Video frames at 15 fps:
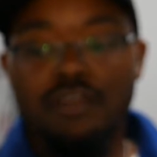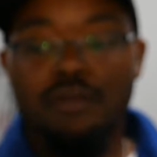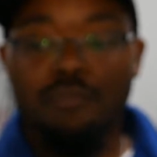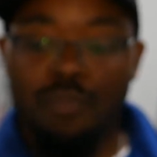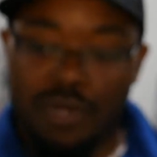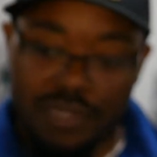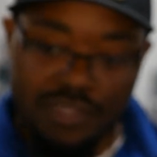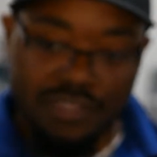
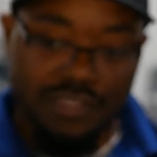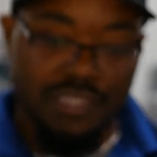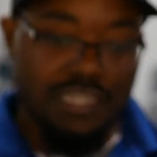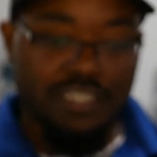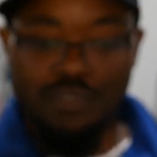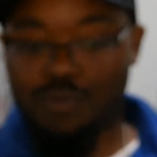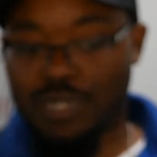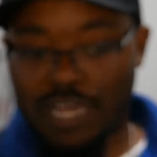But they
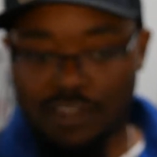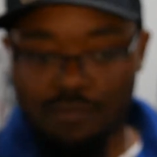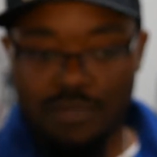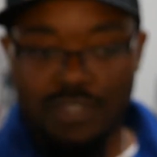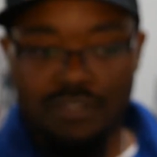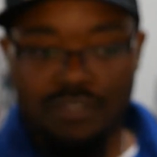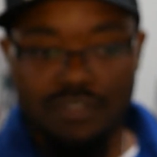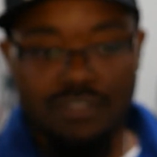just went out of
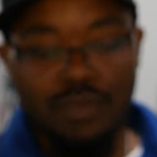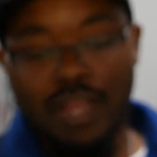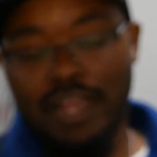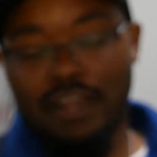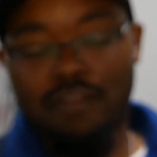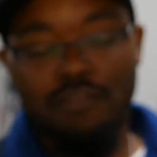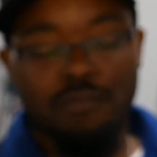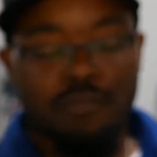business, so I
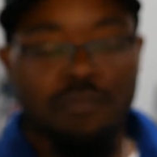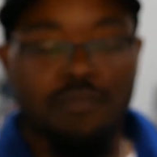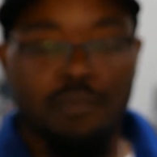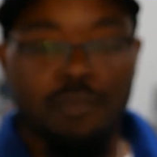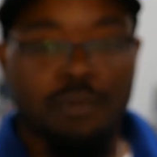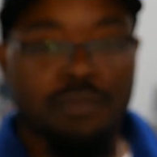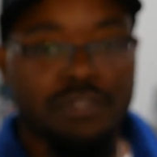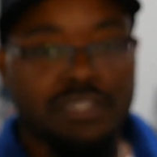got to
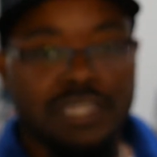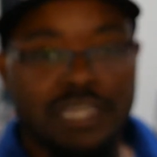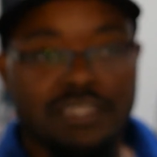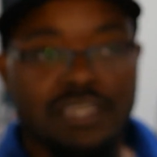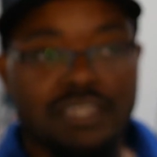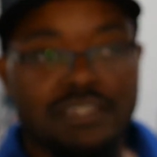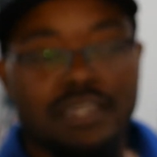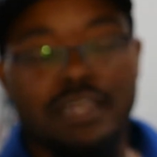remember to take
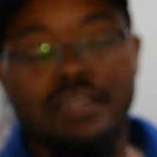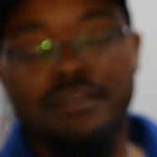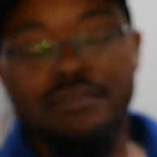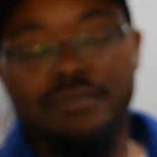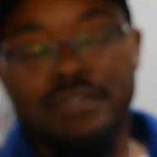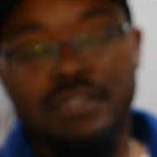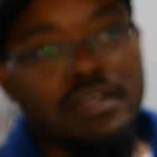that down.